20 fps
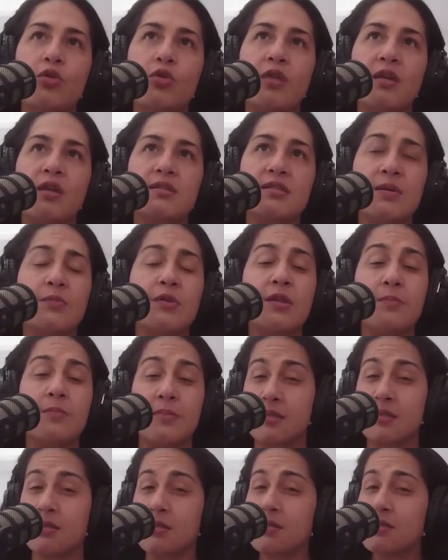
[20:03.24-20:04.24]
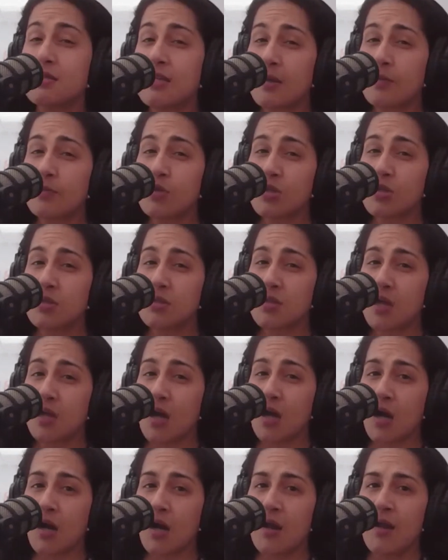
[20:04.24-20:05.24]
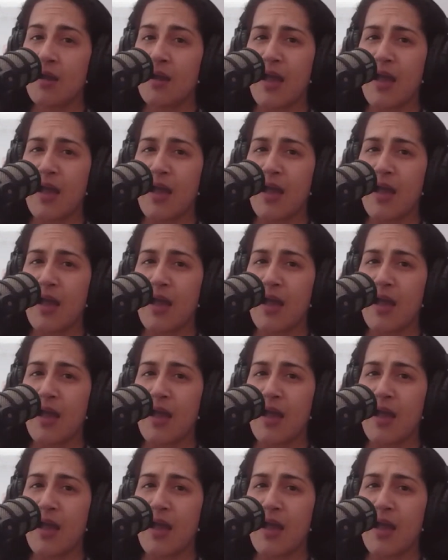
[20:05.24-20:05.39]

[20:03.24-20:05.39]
do you think some of the misconceptions are?